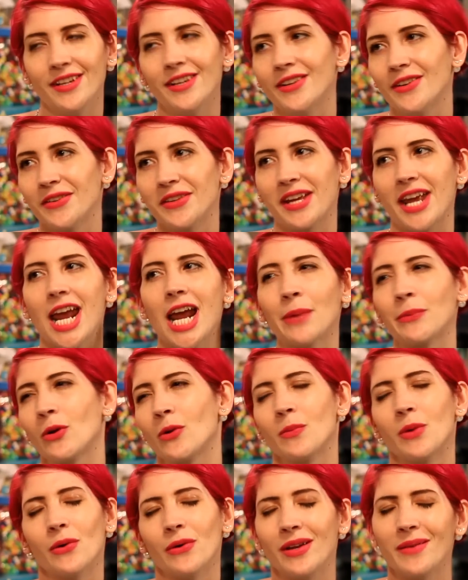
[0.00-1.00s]
You know, the camera
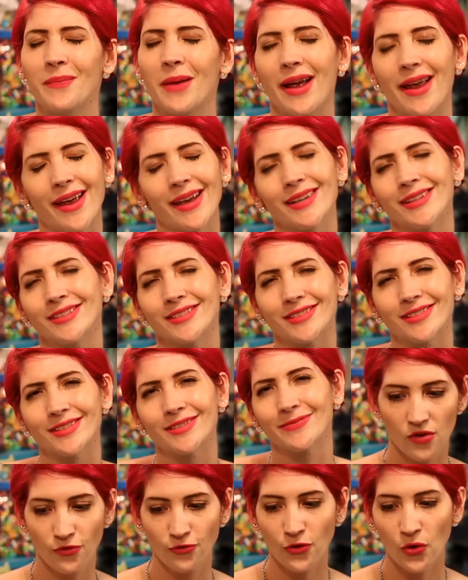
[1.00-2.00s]
remote in my hands.
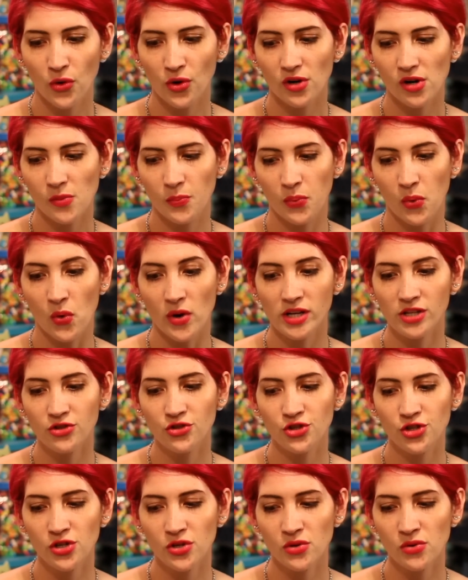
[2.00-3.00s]
For a point and
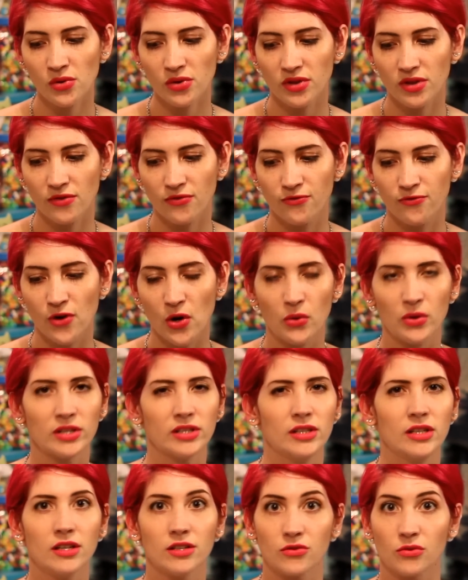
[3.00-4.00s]
shoot, the
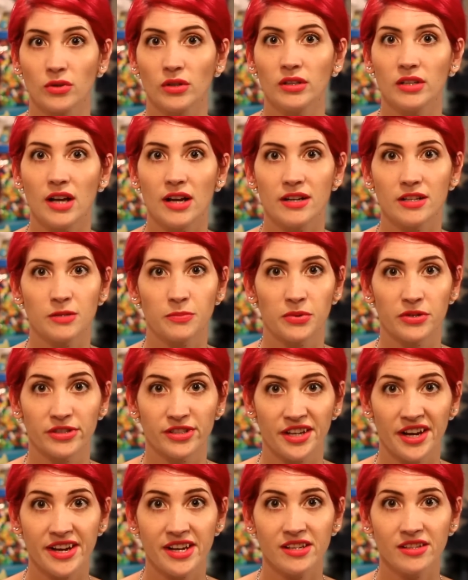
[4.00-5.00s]
focusing is really not as
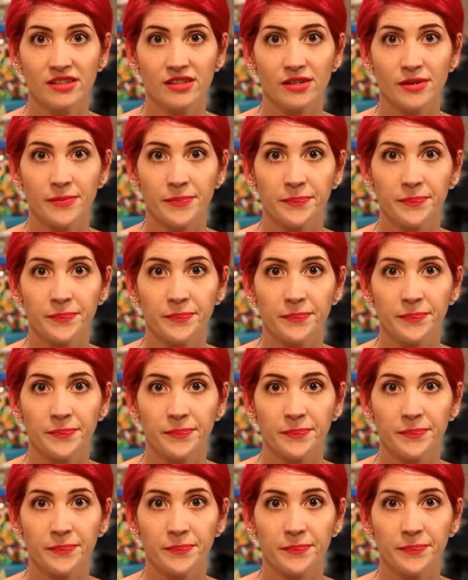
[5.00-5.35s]
precise.